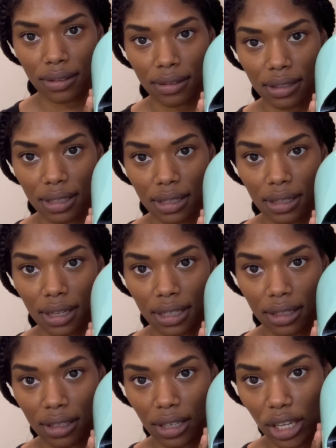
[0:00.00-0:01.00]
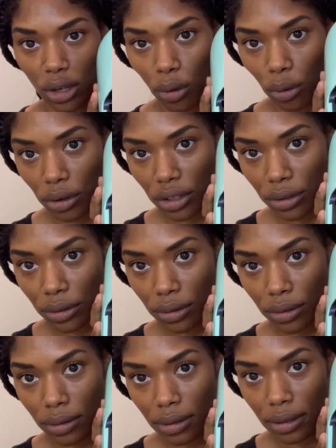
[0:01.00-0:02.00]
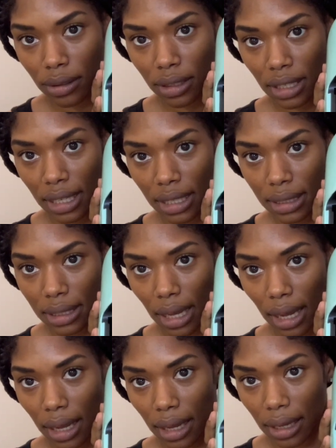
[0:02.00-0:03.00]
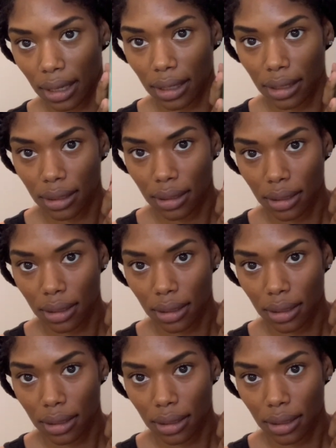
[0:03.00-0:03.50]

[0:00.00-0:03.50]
You see like the like coil on the inside.